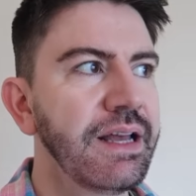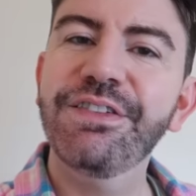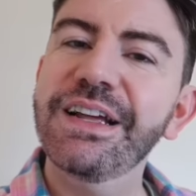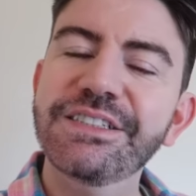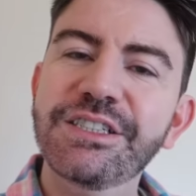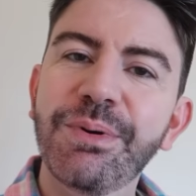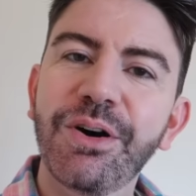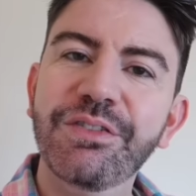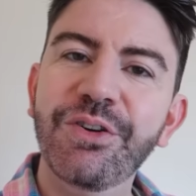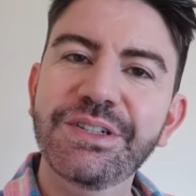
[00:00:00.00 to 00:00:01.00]
And
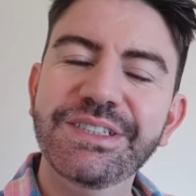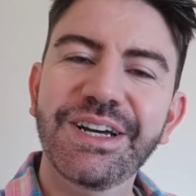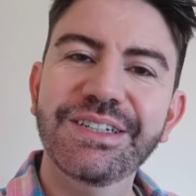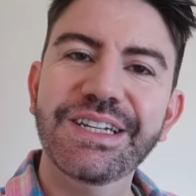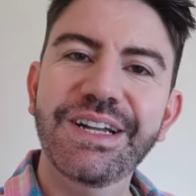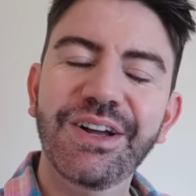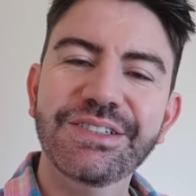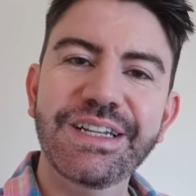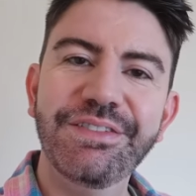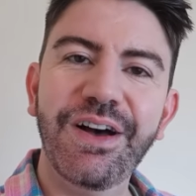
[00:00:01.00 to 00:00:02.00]
FlexiSpot have got in touch and
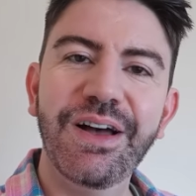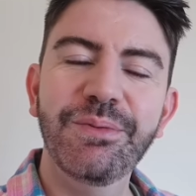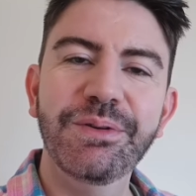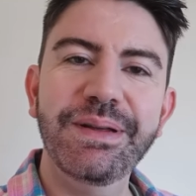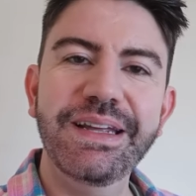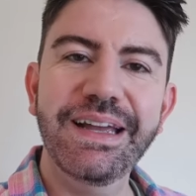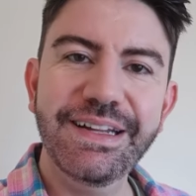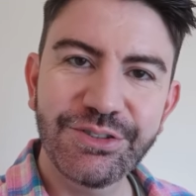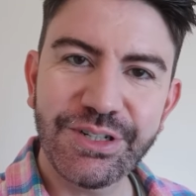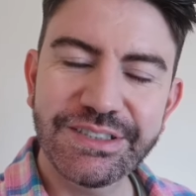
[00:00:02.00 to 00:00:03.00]
asked if I would be
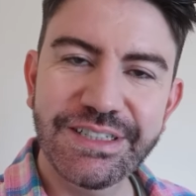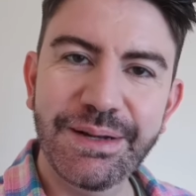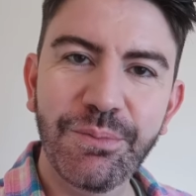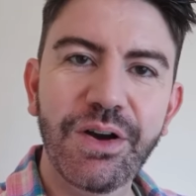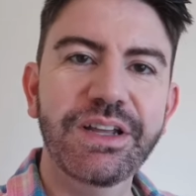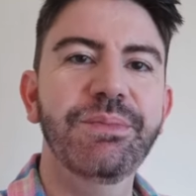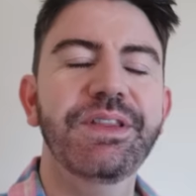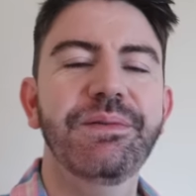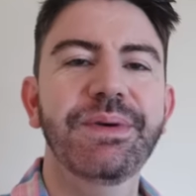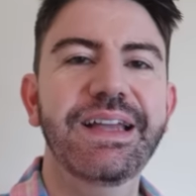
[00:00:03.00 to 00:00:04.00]
interested in working
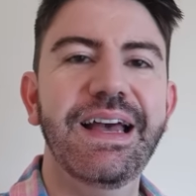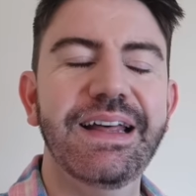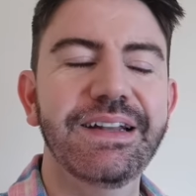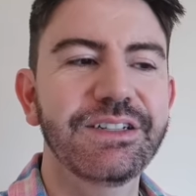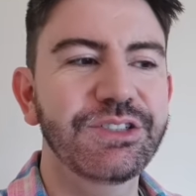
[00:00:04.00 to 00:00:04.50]
with them again.